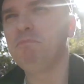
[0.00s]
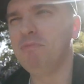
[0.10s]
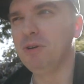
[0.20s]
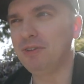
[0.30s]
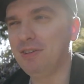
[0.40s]

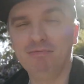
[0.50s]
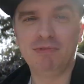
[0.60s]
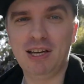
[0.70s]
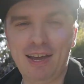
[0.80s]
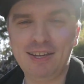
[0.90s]
But
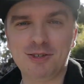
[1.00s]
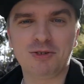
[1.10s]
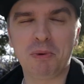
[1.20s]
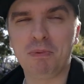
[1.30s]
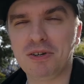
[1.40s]
the ASUS
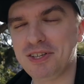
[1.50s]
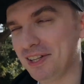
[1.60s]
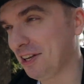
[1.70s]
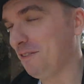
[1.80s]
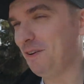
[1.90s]

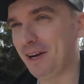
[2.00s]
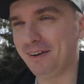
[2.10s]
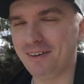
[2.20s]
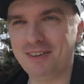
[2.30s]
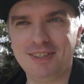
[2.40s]
representative
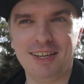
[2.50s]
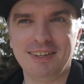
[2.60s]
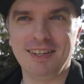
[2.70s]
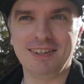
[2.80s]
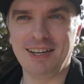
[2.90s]
here said
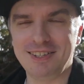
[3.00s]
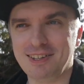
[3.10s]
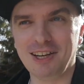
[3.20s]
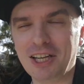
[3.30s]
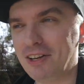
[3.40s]
that that's
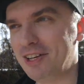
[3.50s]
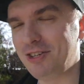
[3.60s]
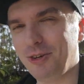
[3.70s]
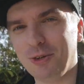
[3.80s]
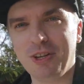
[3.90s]
not an
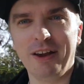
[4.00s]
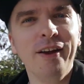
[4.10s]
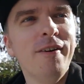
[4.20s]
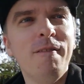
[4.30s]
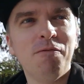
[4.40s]
issue, they
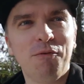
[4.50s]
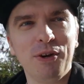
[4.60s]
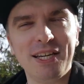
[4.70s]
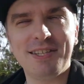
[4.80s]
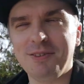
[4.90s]

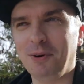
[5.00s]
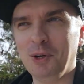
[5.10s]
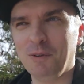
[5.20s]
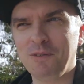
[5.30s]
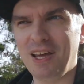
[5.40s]
fixed all
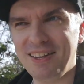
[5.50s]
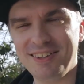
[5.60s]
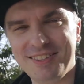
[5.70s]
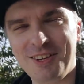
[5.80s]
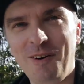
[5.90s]
of that
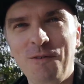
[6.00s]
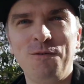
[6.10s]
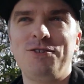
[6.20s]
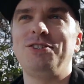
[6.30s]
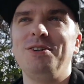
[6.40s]
stuff,
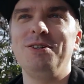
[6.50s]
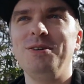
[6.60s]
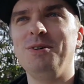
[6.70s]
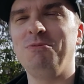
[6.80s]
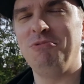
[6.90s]

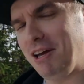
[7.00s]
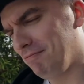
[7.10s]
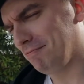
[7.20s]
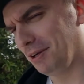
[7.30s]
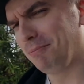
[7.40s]
so yeah,
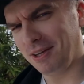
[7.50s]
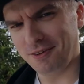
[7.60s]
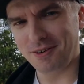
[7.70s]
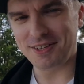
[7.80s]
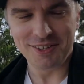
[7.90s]
will be
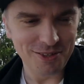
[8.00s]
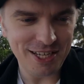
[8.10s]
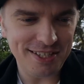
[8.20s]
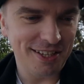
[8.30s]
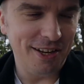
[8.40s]
interesting to
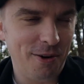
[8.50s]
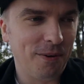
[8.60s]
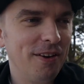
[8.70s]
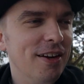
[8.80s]
test that out.